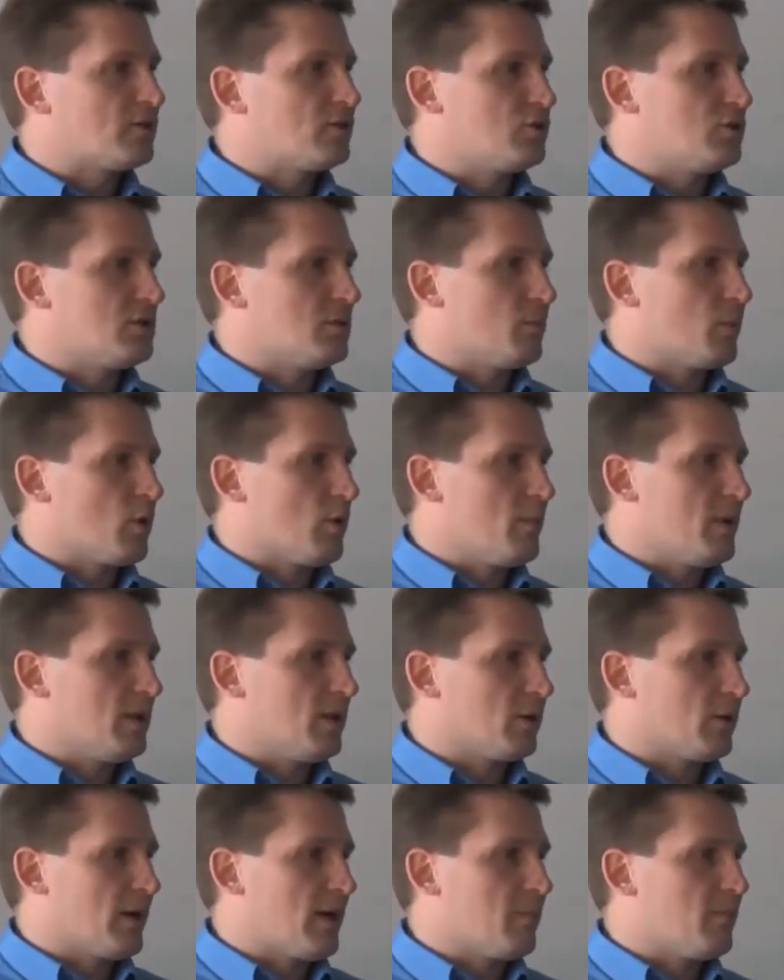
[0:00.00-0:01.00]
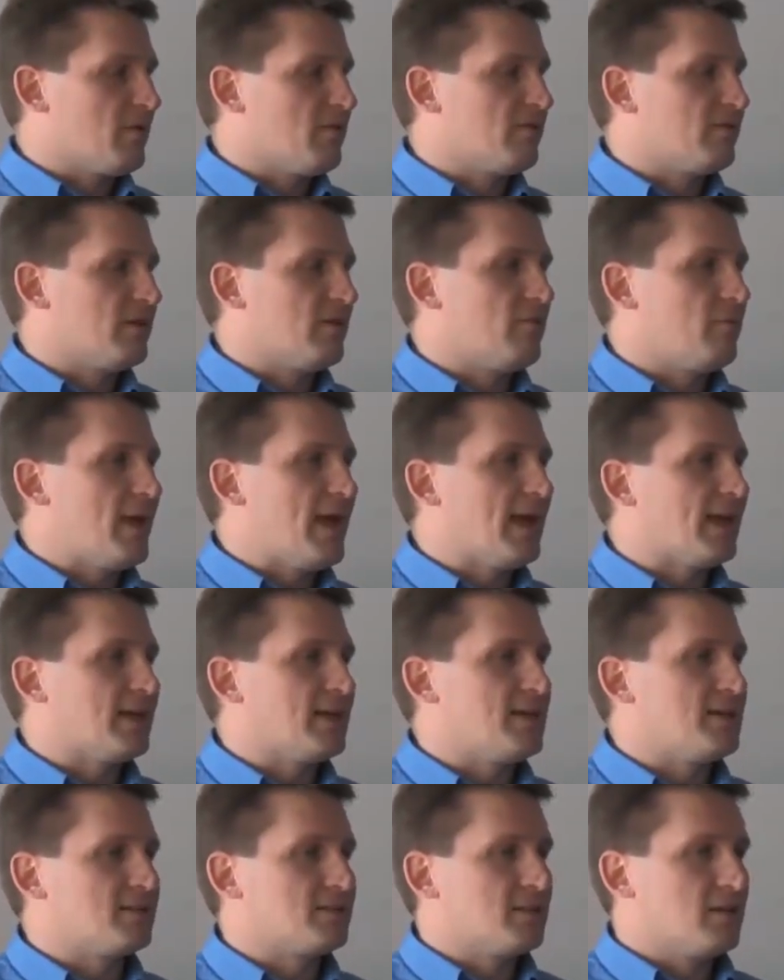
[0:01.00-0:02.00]
oxygen per milligram of
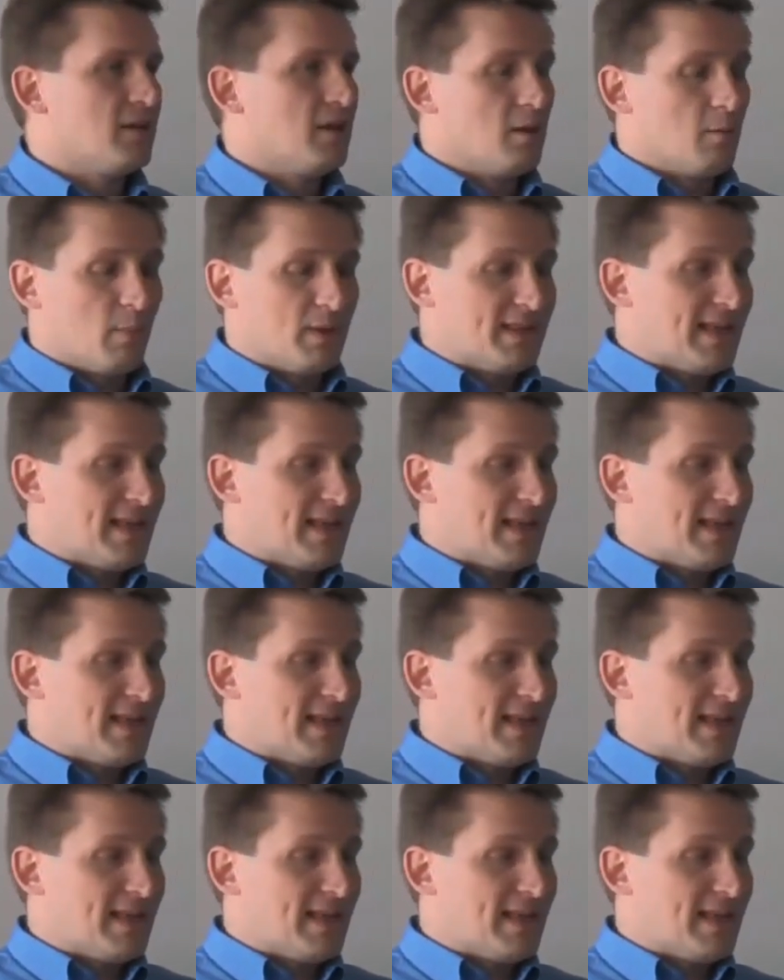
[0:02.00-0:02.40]
manganese,